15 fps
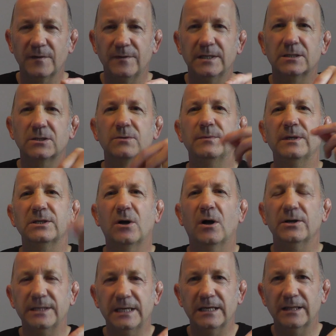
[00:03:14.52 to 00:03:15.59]
This
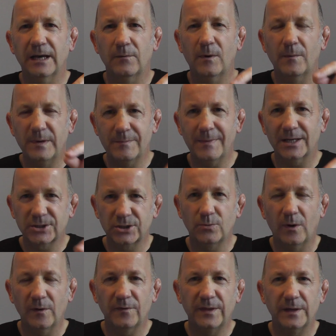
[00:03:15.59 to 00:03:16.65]
idea that when we master
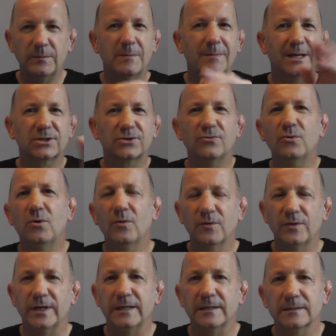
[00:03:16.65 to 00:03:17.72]
one thing, we master all
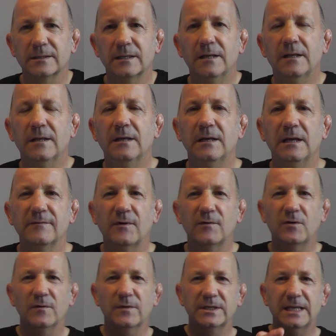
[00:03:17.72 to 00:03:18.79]
things. If I've
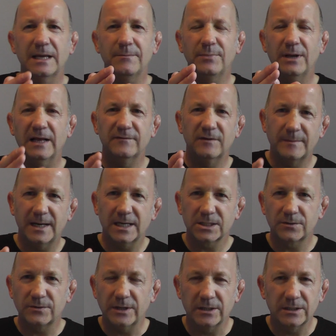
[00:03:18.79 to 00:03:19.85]
got the template for
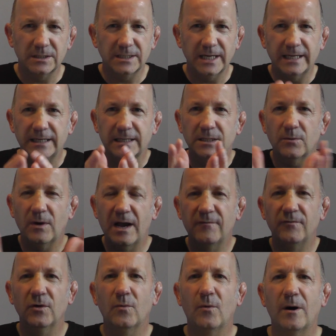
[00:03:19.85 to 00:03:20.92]
mastery, I can take it to
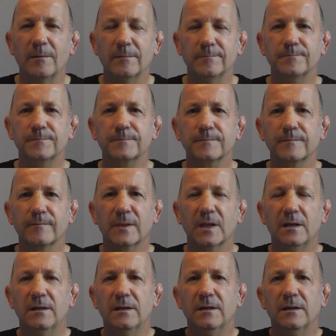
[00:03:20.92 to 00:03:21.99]
whatever I want.
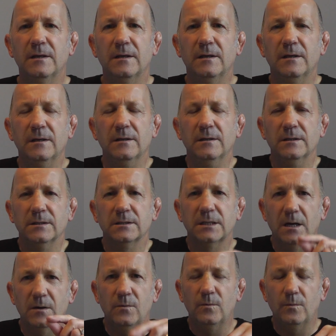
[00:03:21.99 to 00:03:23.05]

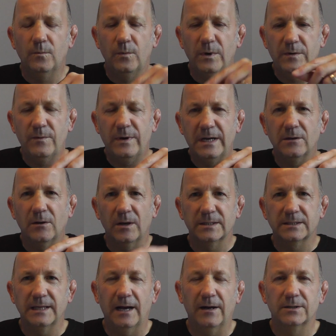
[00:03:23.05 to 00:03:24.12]
So we
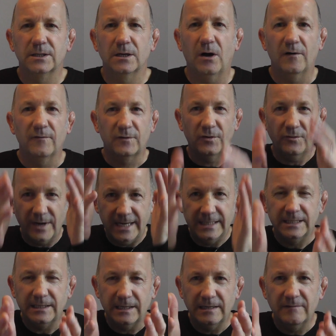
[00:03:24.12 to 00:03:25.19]
realise that I've
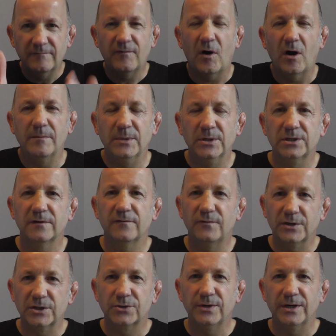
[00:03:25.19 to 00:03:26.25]
created an environment of
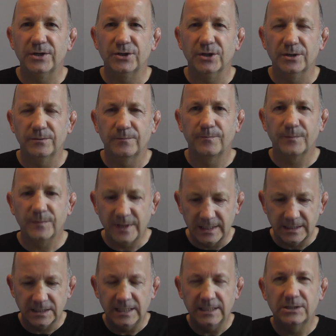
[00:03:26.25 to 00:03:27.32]
restriction. They're
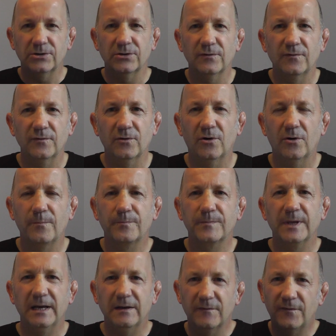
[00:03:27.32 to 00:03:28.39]
seated on the floor.
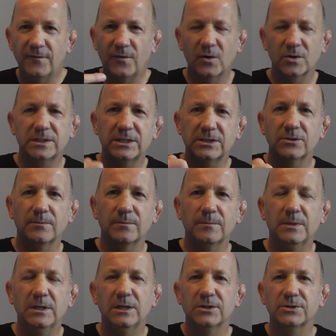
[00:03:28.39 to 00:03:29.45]
It forces
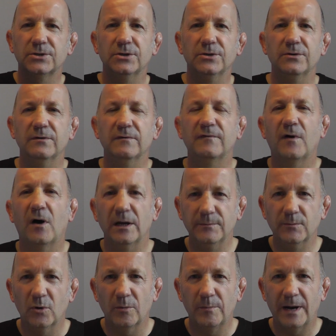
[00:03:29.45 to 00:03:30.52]
them to
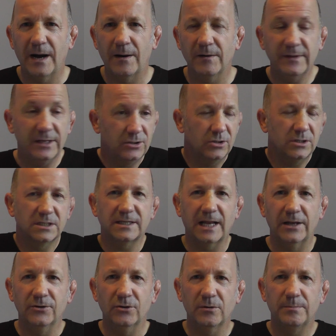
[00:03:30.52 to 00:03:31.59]
find more power. They could
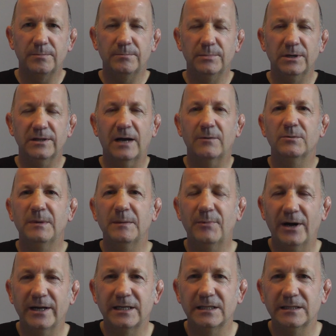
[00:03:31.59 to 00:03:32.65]
stand up, but that would be
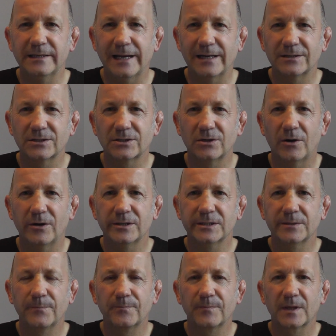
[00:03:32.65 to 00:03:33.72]
breaking the
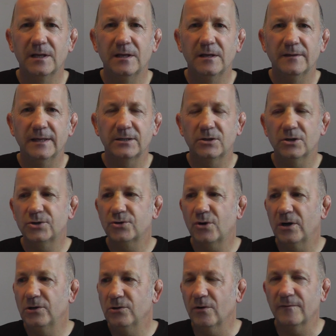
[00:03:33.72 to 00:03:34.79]
exercise. They could
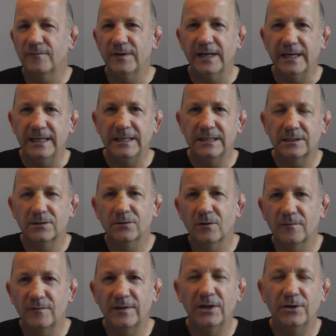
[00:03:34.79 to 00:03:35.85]
try and look for ease and
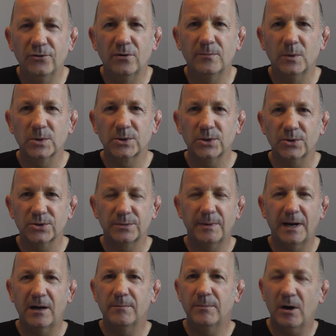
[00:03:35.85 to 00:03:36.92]
look for their normal source of
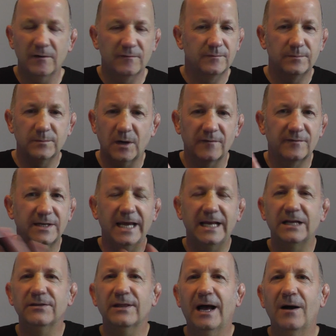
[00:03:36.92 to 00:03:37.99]
power, but I've
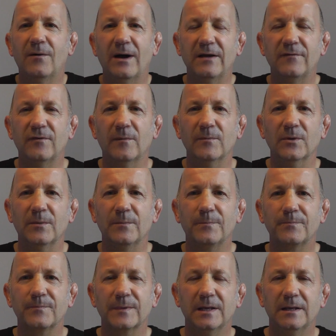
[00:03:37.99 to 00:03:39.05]
taken that away from them.
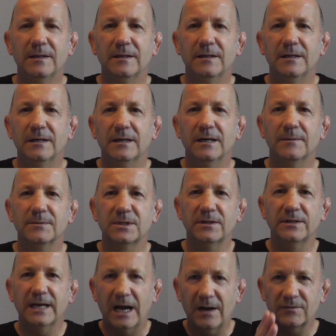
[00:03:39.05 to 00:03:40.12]
And so
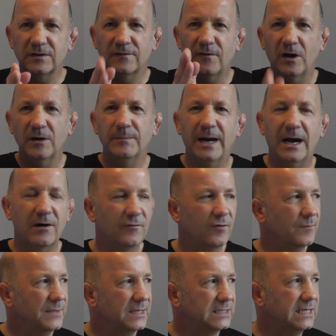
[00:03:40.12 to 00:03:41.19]
they have to find power
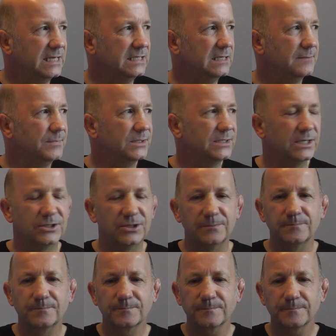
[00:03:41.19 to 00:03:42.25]
from this seated position.